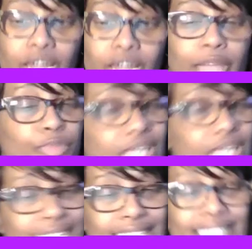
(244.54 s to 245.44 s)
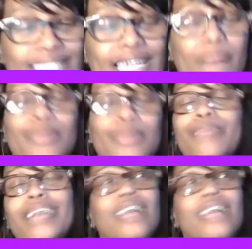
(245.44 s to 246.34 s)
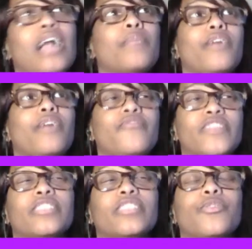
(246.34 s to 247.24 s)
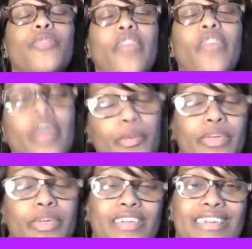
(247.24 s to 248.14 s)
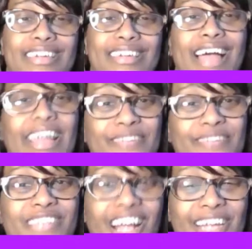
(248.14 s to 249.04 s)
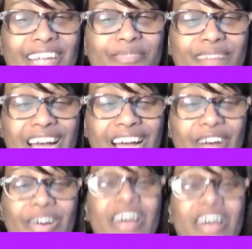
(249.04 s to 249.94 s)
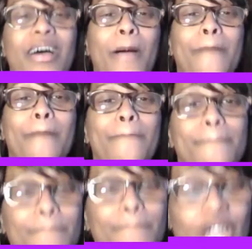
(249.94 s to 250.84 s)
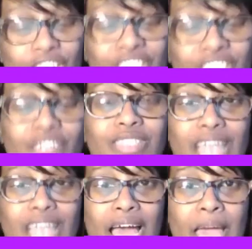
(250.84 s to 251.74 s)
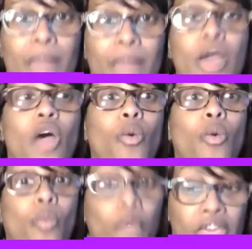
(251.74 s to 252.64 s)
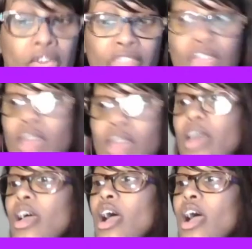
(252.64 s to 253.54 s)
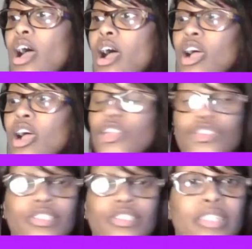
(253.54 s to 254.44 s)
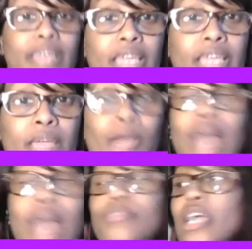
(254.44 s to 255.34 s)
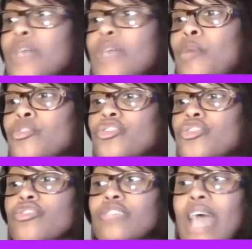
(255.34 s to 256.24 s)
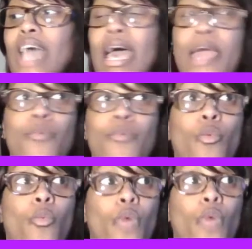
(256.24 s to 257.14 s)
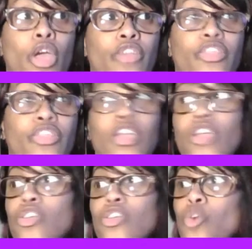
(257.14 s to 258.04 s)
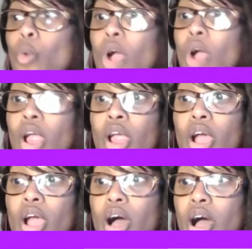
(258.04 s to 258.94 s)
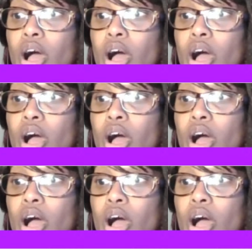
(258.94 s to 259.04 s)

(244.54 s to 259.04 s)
Okay, PT time. And I'm not talking about physical therapy. I am talking about personal time with your team. I'm talking about personal time with your